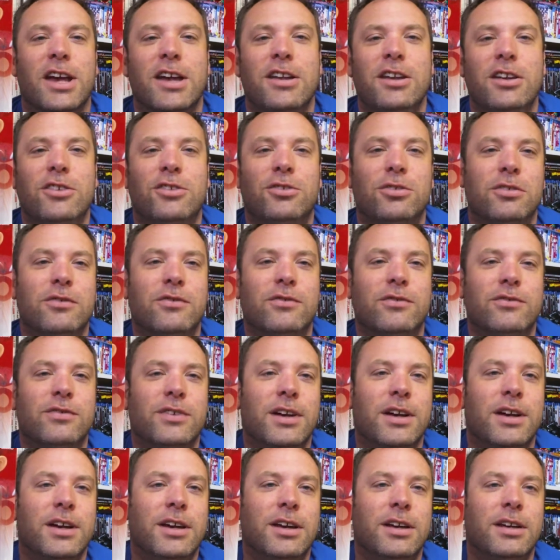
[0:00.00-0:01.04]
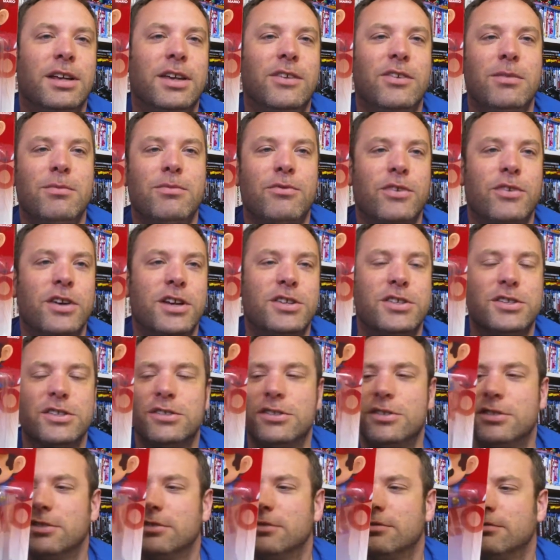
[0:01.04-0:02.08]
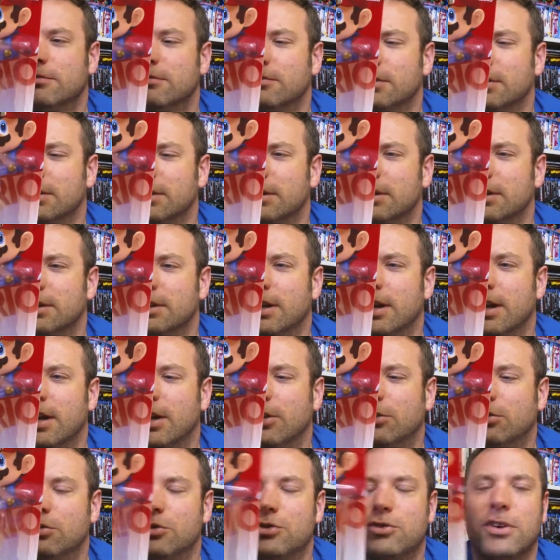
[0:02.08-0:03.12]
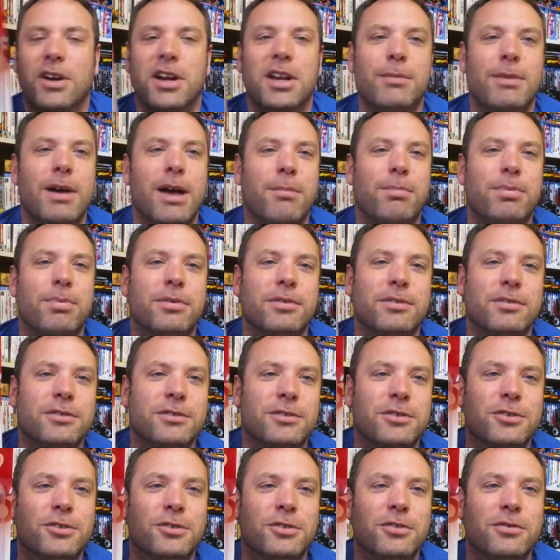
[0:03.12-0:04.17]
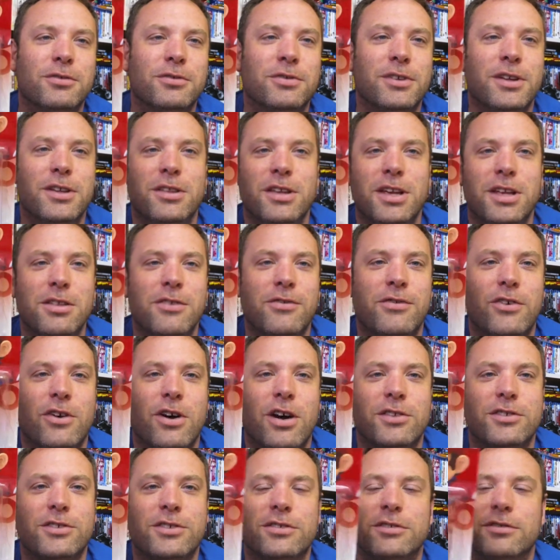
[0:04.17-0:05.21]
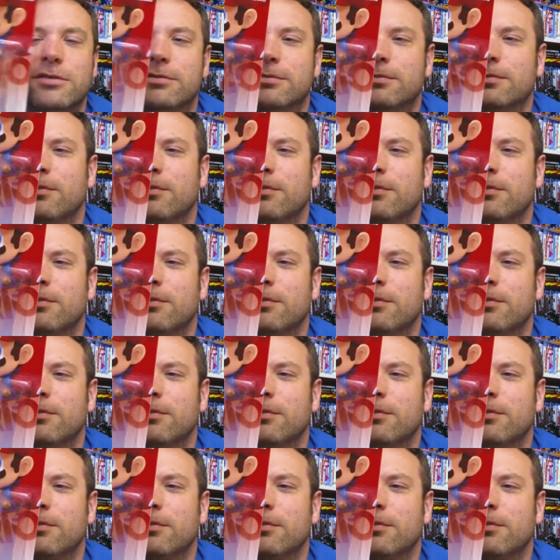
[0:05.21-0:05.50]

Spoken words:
and you can sort of give him features and sort of train him up to sort of in the fights, and